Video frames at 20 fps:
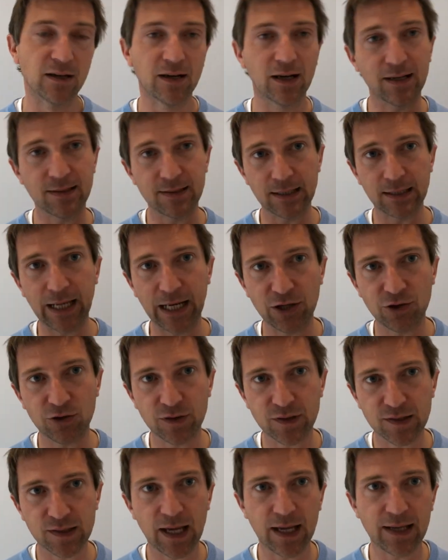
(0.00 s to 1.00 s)
as Electra
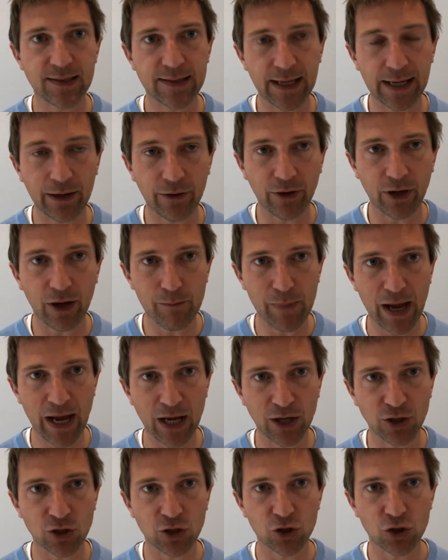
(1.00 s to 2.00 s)
sets out a
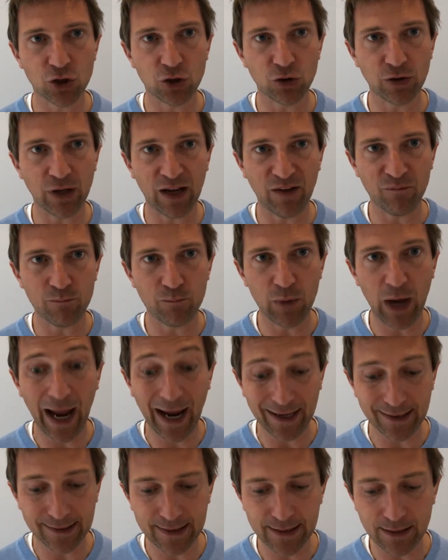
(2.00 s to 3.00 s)
man should have
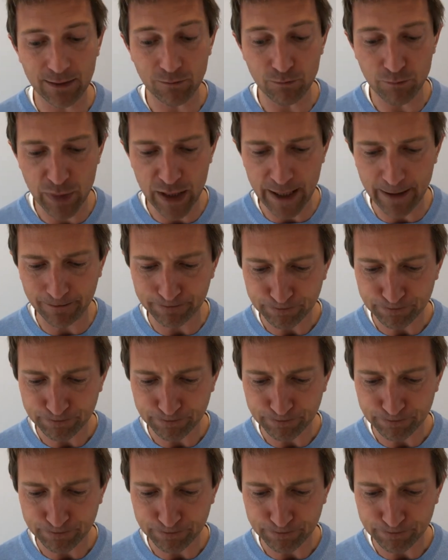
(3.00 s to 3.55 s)
acted and been.